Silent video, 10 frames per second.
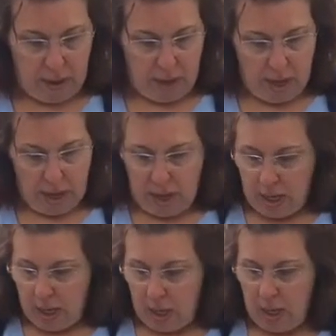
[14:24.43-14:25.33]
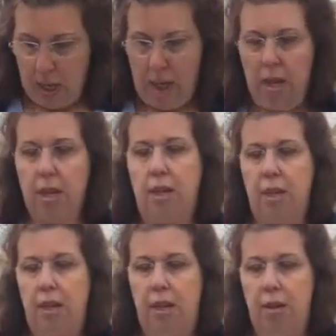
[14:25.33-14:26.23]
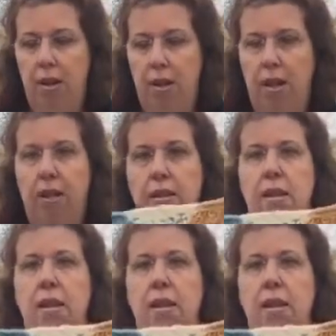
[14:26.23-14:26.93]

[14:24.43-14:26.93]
way. And here is